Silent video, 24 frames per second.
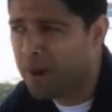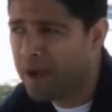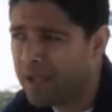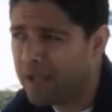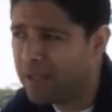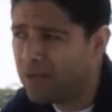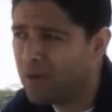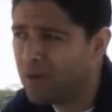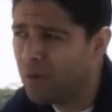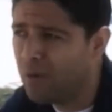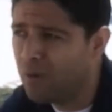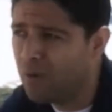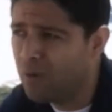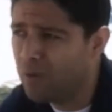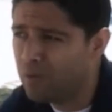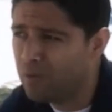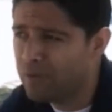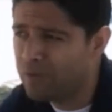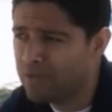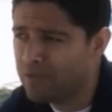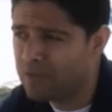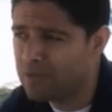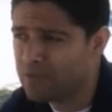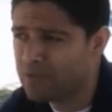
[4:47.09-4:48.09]
My
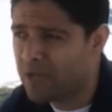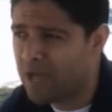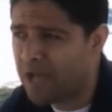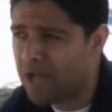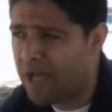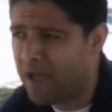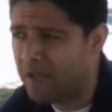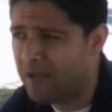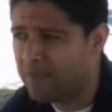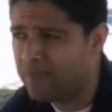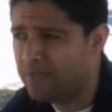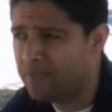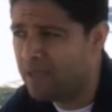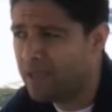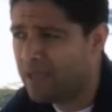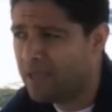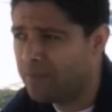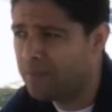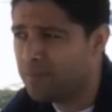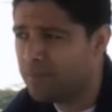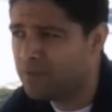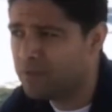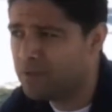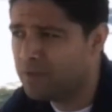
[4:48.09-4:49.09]
goal is to have
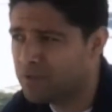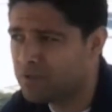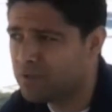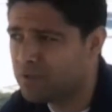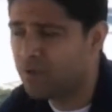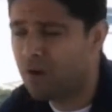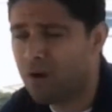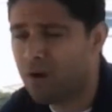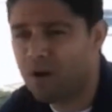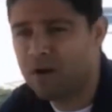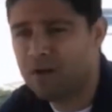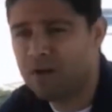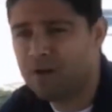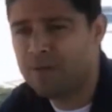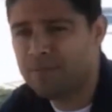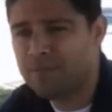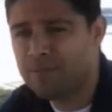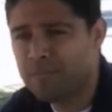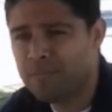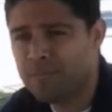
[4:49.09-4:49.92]
them start